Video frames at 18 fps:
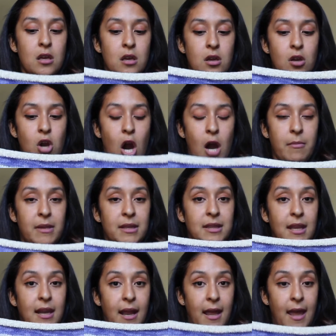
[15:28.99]

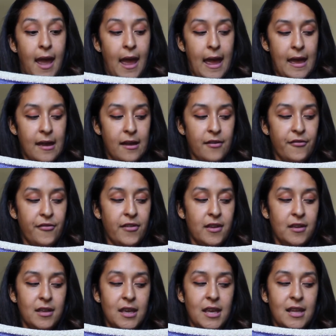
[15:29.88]
garment that I have.
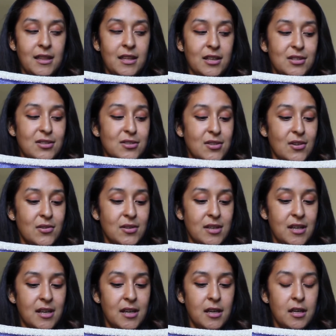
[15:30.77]
It looks so
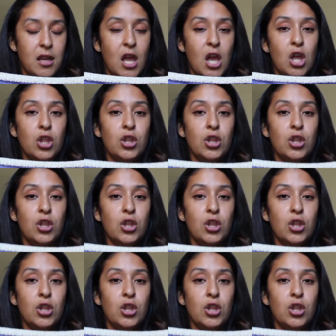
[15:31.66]
good.